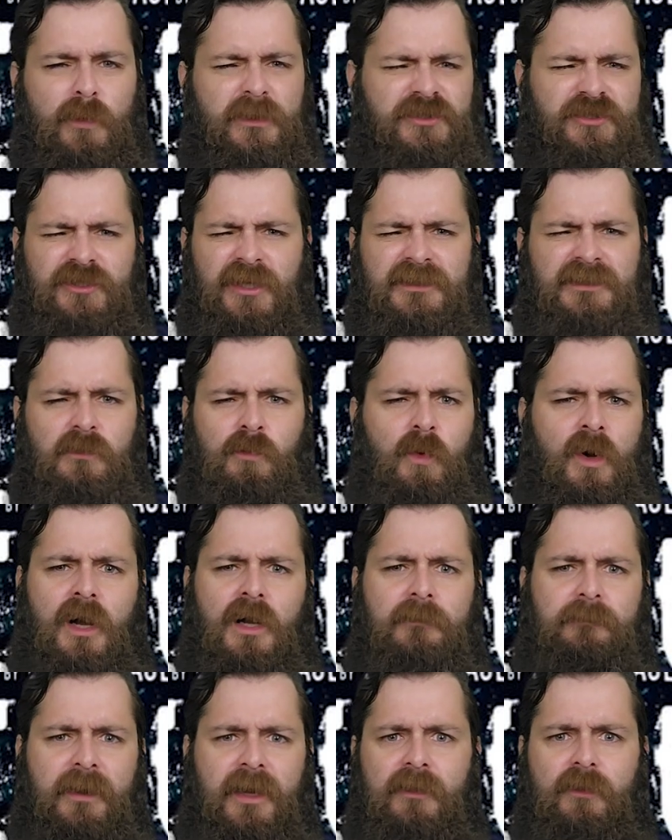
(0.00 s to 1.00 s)
which doesn't
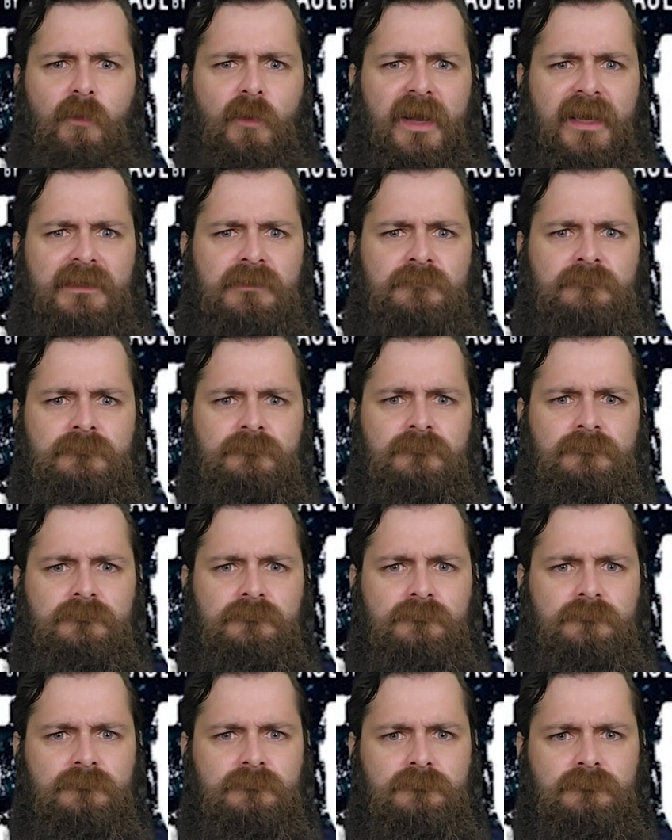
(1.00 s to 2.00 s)
work, by the way.
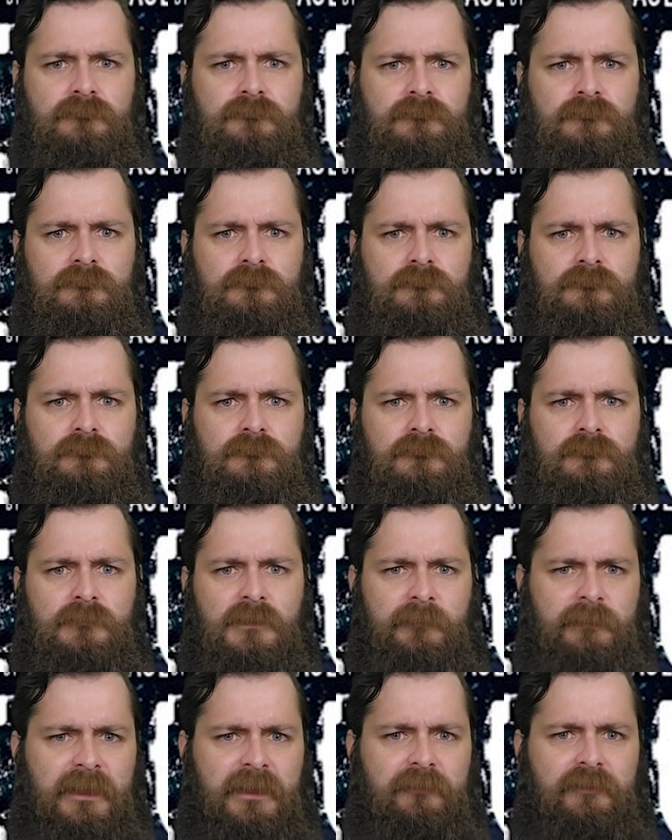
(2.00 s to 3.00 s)

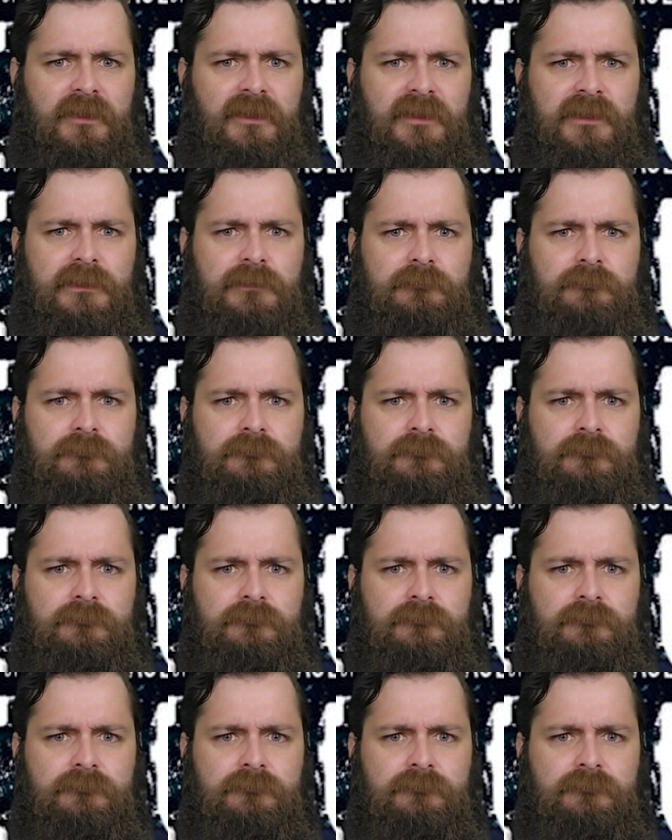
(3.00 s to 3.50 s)
Apparently.